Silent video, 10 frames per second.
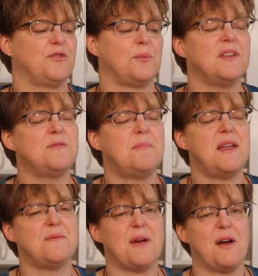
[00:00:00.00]
So it's
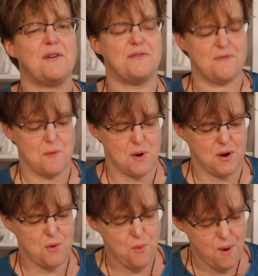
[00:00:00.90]
been around
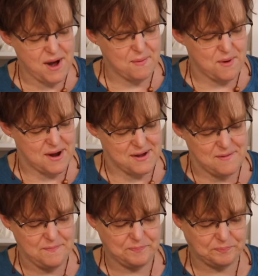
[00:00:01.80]
for quite a
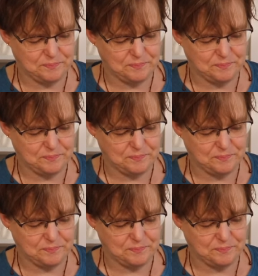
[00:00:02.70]
while.